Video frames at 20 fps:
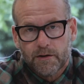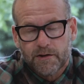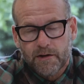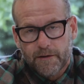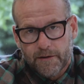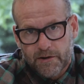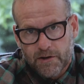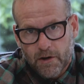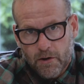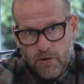
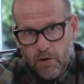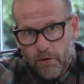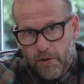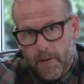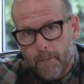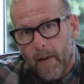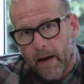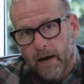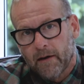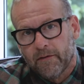So there's
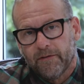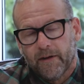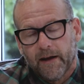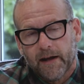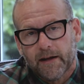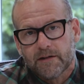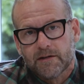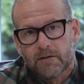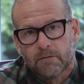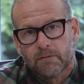another
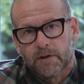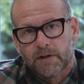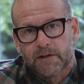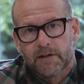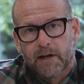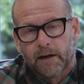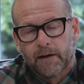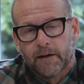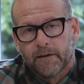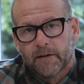benefit to
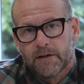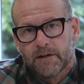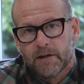understanding